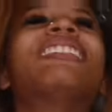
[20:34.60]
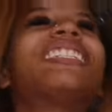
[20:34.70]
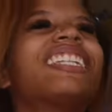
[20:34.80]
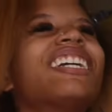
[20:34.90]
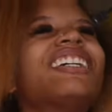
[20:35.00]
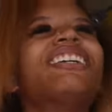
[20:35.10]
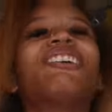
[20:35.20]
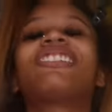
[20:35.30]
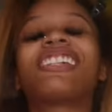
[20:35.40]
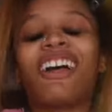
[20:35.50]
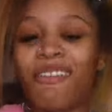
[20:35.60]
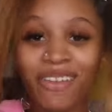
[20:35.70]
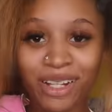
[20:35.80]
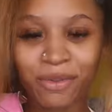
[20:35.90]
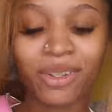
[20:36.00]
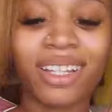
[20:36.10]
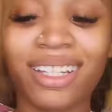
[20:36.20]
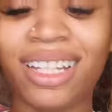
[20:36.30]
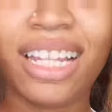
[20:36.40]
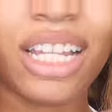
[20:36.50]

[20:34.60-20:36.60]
the materials, y'all. Oh